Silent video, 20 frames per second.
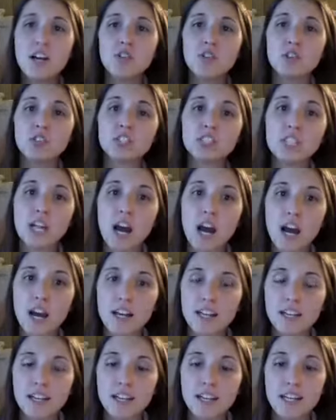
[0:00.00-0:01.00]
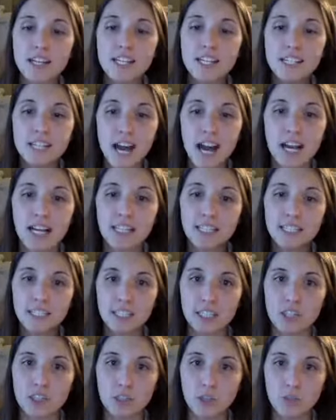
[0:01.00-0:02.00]
there's not 9
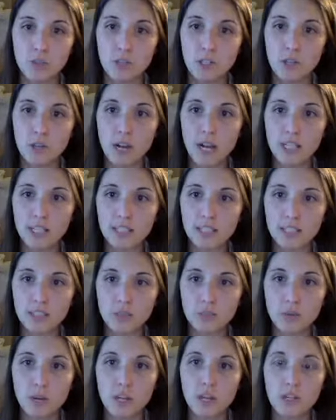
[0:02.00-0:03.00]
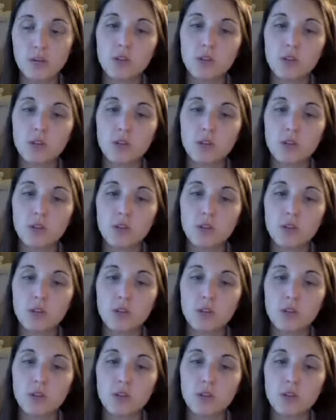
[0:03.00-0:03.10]
essential amino acids, right?